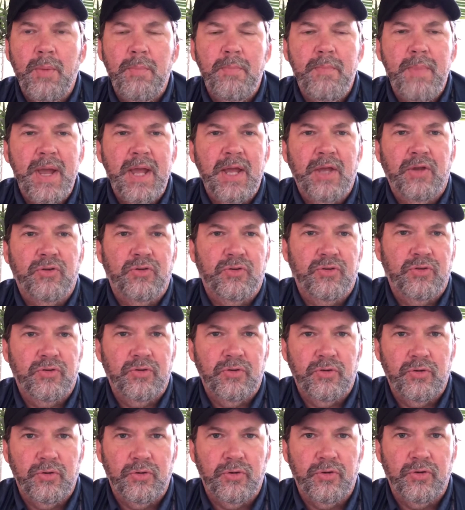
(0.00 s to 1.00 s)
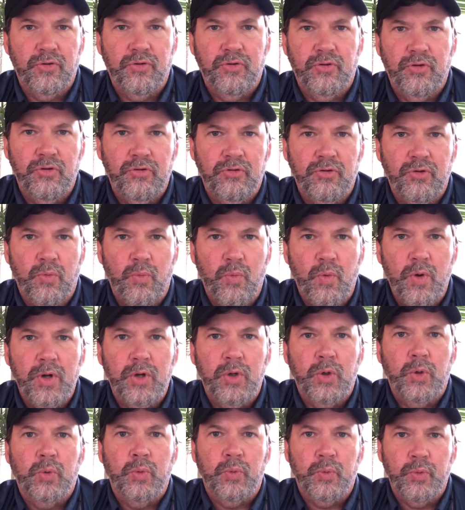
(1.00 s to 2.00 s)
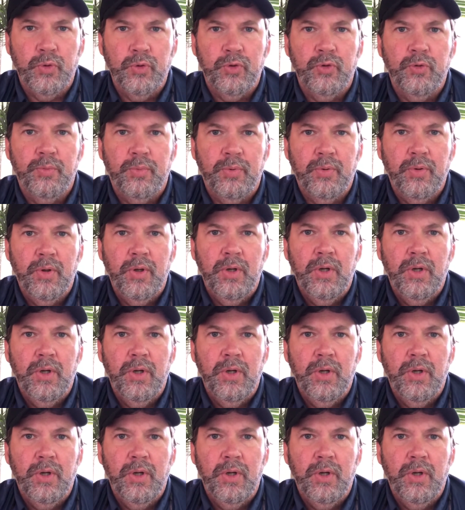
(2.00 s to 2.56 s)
makes your decision? What group